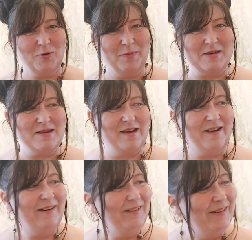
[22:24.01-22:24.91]
should be a
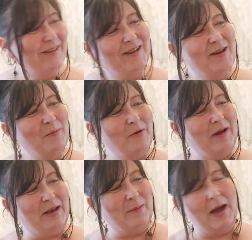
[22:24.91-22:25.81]
giggle. But
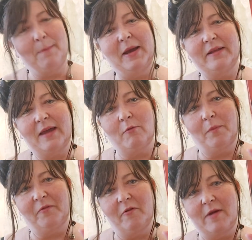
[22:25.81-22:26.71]
anyway, I picked that
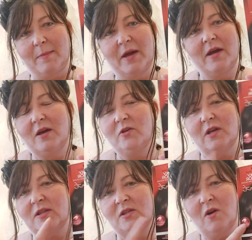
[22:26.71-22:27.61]
up for him.
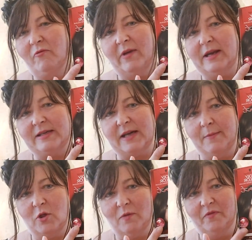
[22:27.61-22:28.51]
It's not really
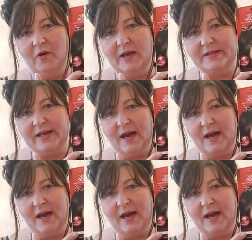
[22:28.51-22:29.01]
damaging for his